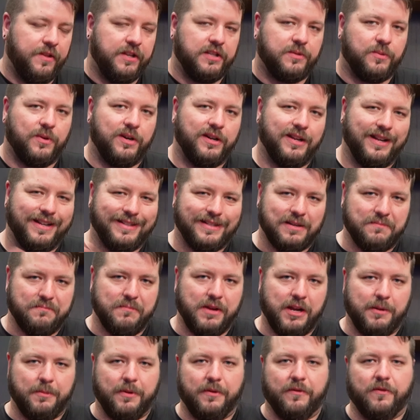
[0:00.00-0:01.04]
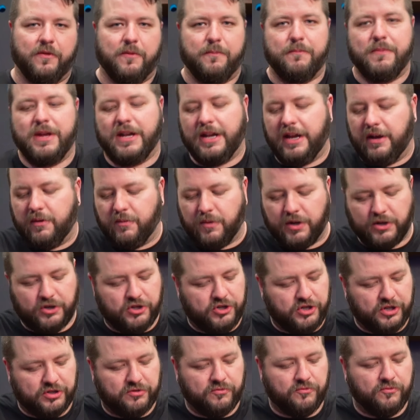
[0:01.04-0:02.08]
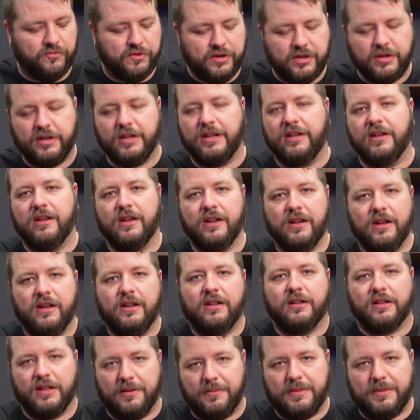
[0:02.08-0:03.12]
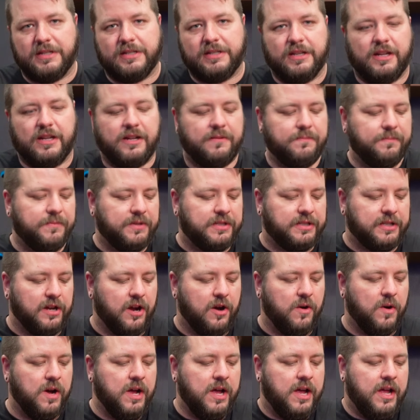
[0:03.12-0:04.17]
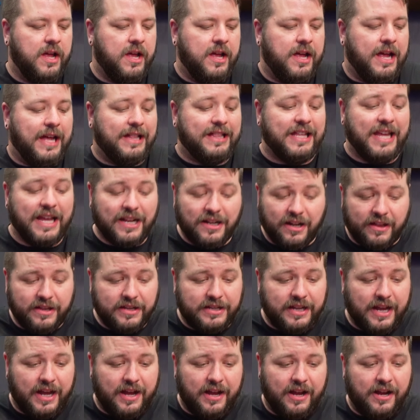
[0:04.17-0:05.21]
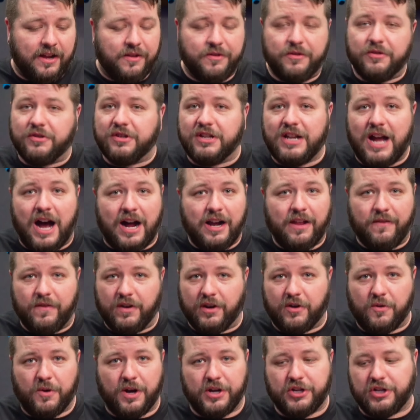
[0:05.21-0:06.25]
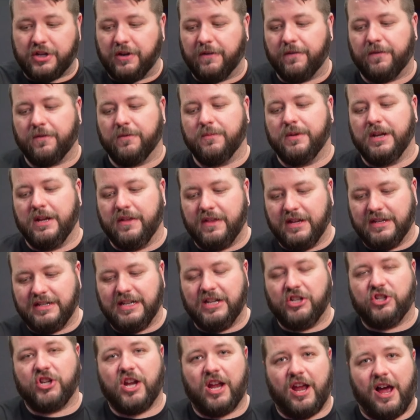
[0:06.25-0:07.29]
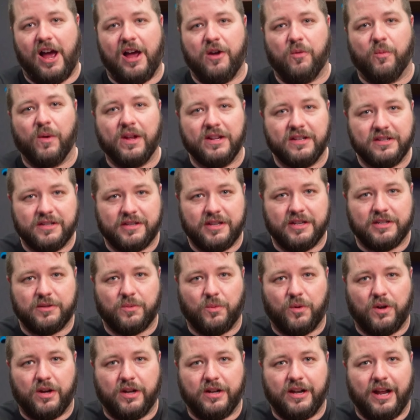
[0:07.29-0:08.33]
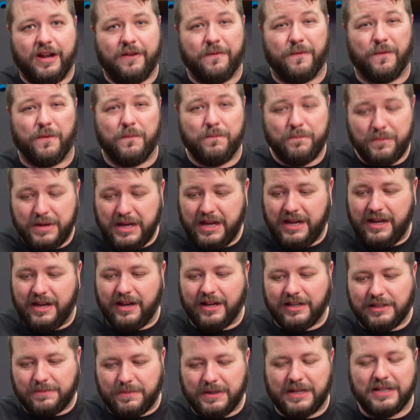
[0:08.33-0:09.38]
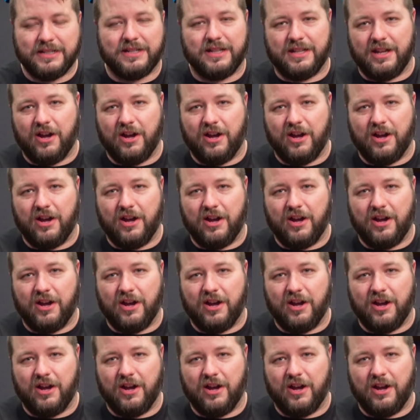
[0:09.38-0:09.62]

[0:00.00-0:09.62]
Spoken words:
This one, it's a minimum of a minute, which just really limits it. So at the end of the day, there's not even a question for me. The DJI wins this one, and for me, it's because of